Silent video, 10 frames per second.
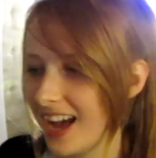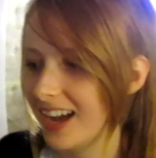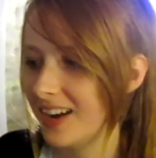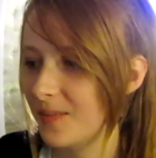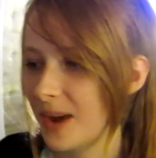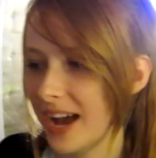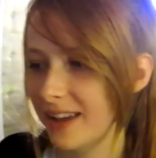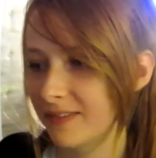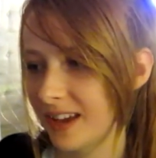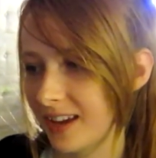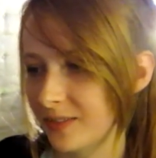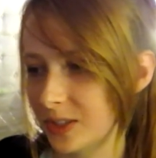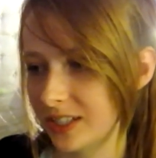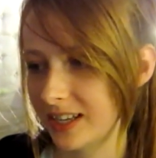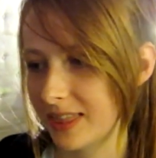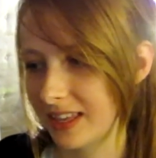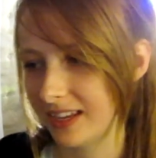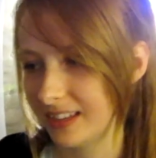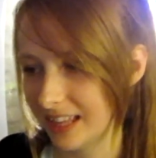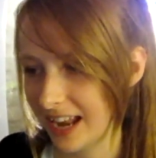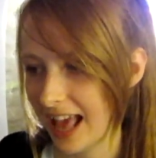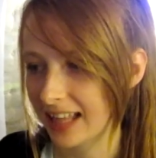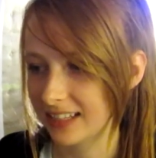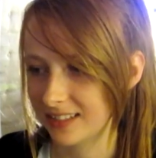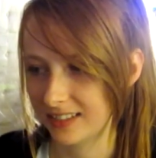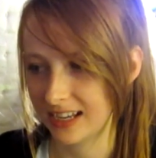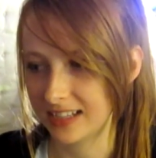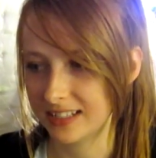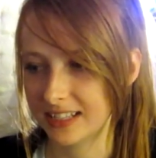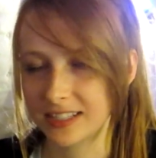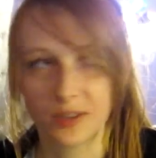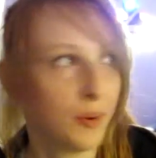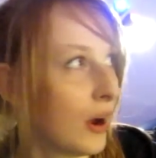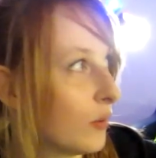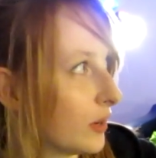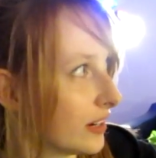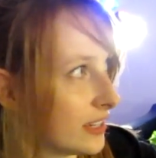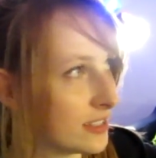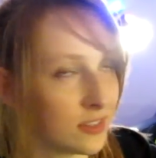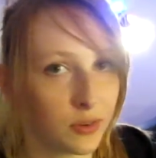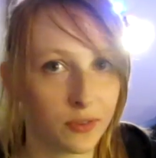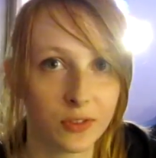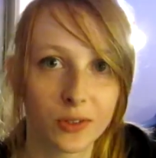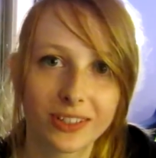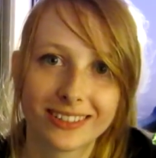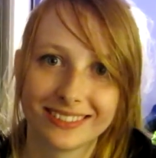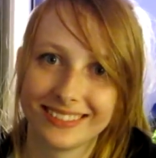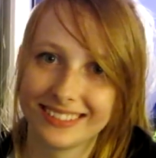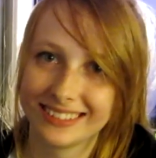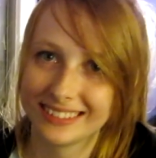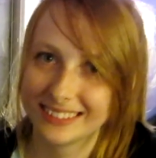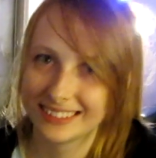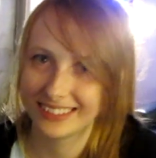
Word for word: Uh, my favorite thing that Alex does is the part where he's a Gryffindor. Yeah,